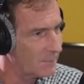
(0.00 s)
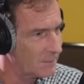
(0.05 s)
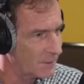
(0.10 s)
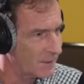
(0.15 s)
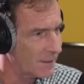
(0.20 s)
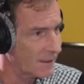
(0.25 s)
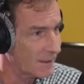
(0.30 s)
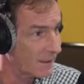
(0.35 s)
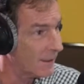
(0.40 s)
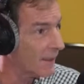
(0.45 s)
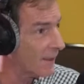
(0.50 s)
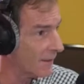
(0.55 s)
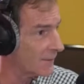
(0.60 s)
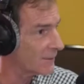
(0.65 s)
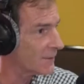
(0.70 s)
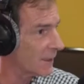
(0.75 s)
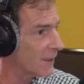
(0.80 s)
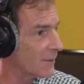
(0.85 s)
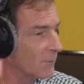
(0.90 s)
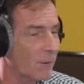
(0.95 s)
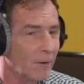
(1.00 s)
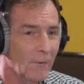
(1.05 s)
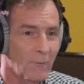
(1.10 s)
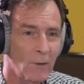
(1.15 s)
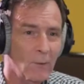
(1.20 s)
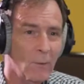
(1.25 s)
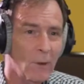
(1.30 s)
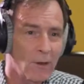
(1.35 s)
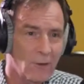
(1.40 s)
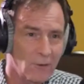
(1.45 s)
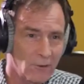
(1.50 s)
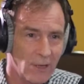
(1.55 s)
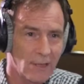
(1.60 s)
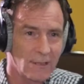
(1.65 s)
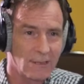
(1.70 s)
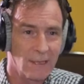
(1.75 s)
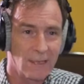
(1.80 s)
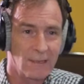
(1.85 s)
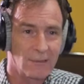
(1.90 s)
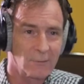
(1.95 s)
Lipstick, yeah. I'll tell you what, if you wear a
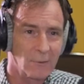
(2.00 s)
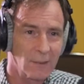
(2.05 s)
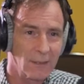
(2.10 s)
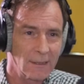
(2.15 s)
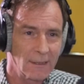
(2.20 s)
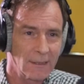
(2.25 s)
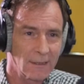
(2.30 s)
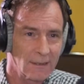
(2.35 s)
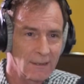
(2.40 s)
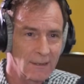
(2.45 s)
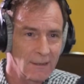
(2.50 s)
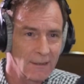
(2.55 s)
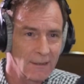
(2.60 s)
dress next week...